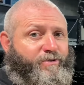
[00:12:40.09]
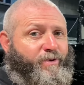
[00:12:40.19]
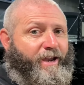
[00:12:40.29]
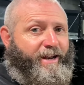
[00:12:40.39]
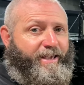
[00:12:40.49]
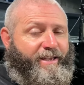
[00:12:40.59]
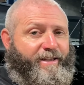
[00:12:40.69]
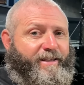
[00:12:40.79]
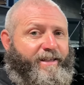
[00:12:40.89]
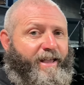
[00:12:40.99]
ready.
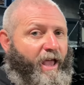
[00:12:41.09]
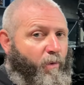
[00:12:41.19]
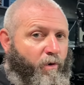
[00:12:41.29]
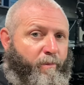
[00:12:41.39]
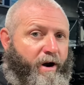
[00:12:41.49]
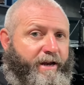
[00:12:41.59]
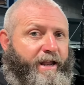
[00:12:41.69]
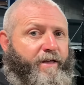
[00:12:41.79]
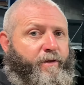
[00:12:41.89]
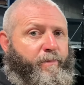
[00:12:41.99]
And we'll break
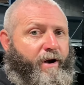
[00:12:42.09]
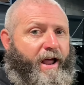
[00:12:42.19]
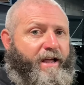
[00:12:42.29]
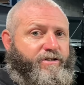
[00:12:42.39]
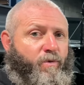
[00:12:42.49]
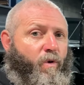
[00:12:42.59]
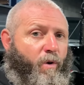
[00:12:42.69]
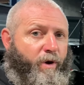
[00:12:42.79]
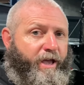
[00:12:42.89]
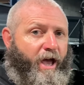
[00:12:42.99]
down the price of what
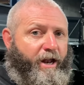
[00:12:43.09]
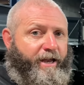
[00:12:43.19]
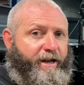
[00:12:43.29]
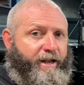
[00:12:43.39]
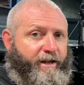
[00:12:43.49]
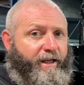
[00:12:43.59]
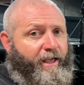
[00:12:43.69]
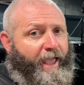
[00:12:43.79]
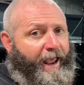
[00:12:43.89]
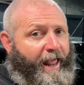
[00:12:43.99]
we got in it
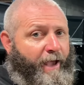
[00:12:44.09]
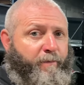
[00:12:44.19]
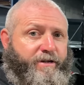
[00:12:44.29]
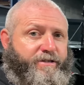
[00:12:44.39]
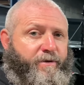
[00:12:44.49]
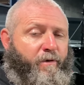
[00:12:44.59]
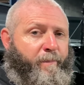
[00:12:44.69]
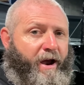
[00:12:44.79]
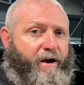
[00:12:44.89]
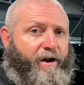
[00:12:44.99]
and how much the
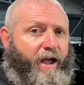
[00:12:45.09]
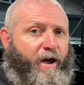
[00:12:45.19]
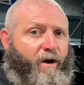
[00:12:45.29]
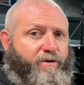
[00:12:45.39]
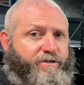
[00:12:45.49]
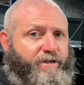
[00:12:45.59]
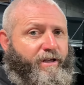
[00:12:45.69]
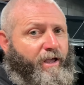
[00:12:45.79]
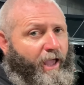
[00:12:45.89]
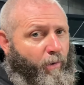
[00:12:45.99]
repair cost.
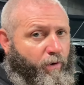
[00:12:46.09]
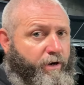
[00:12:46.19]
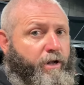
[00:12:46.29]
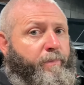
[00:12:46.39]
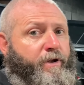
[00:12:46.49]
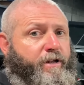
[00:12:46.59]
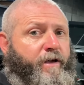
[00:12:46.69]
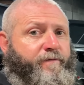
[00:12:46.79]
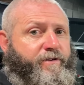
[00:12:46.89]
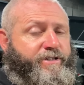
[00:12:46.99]
And we're gonna put it
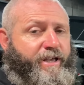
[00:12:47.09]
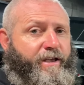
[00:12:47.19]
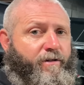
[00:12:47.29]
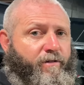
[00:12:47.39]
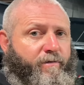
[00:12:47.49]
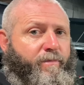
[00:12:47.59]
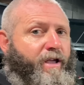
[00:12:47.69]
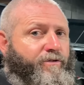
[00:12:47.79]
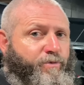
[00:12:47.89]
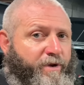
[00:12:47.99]
up for sale
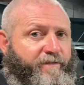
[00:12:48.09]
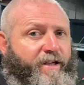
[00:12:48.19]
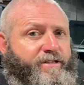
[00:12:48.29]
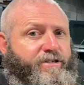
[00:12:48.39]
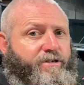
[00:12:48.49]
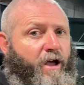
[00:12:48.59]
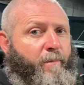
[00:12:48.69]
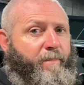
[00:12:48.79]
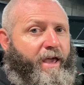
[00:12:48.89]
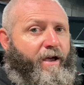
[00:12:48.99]
because we've got the
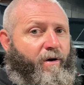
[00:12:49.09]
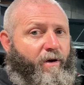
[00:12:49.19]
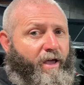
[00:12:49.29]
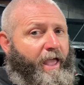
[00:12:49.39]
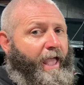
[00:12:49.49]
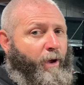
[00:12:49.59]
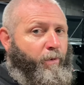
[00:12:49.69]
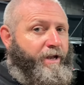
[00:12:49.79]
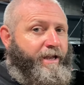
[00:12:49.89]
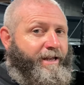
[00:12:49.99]
shop now and
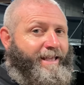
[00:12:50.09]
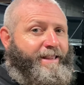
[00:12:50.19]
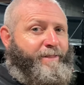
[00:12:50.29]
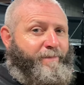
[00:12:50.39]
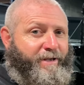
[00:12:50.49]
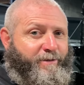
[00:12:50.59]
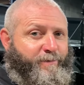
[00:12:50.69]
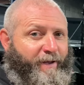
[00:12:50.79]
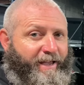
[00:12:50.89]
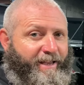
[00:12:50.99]
we need to get the bills
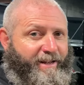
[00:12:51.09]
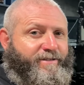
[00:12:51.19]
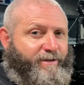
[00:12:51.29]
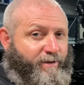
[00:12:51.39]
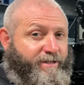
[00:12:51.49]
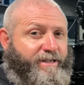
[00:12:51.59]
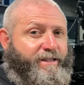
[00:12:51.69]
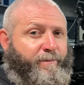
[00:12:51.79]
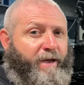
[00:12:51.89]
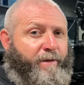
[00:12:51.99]
paid. So let's get
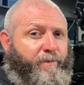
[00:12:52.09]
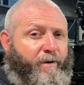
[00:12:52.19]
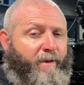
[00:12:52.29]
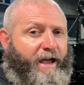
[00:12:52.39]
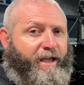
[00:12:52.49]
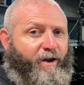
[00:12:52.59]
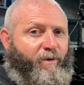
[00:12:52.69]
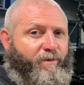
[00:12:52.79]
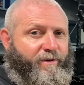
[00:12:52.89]
the bed put back on,